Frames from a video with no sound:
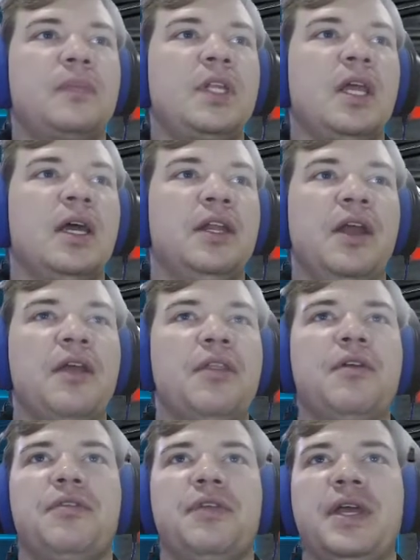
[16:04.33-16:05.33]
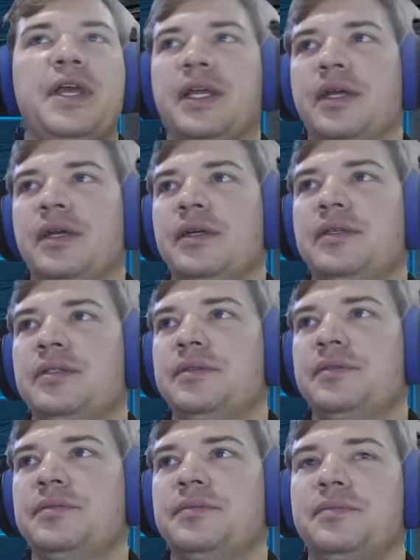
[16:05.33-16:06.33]
Another thing.
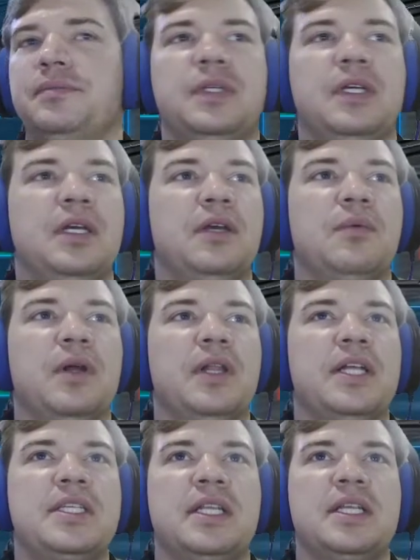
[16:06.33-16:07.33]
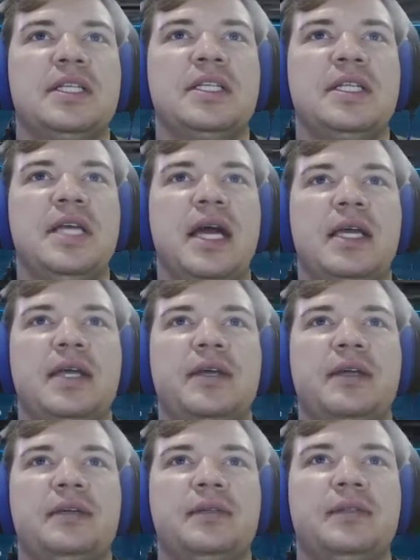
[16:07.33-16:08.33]
Well, let's undock
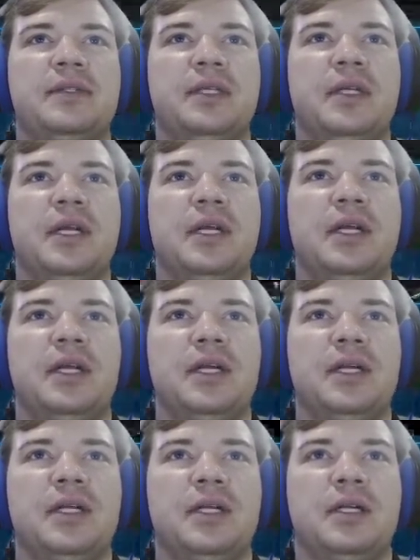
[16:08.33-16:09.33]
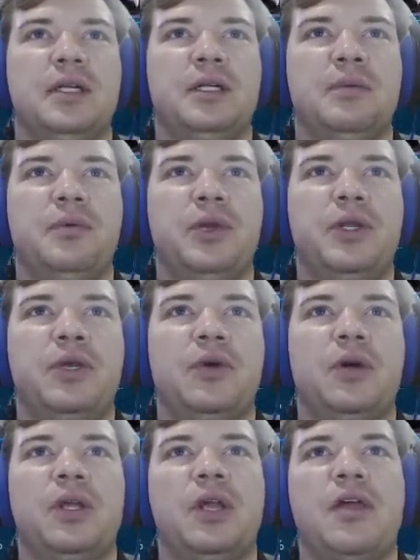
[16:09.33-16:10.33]
here. Pretty
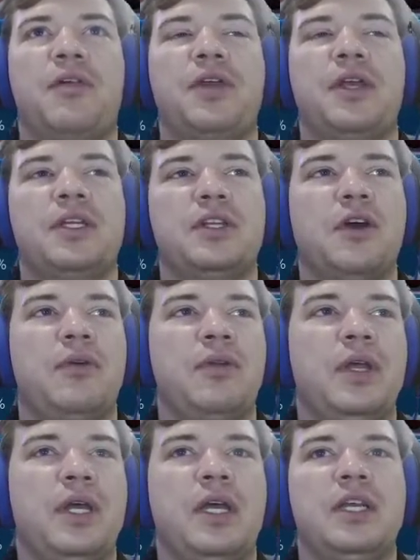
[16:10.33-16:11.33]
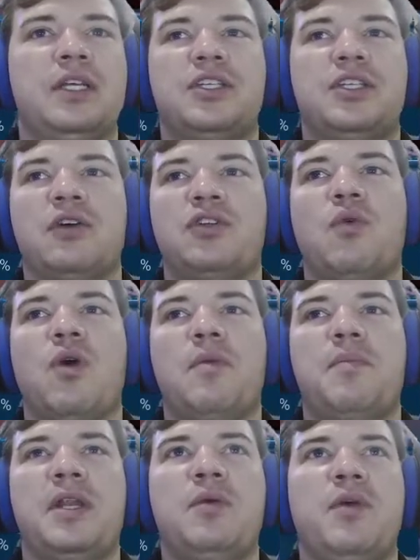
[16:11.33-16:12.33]
cool. Another thing to note. So to
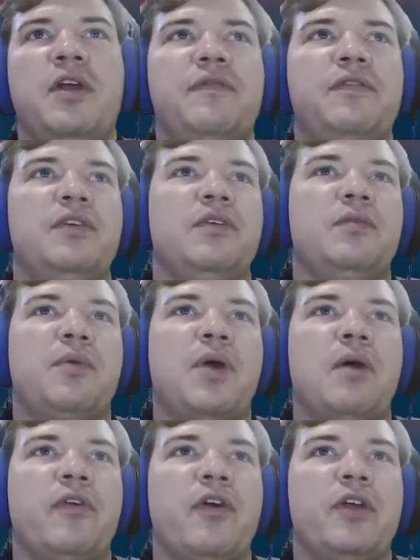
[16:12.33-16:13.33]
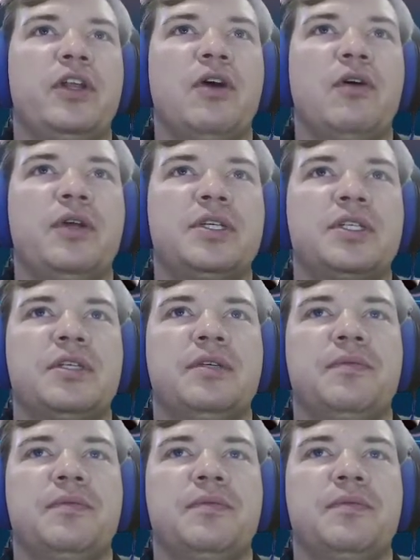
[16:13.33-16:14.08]
warp anywhere, if you probably already noticed,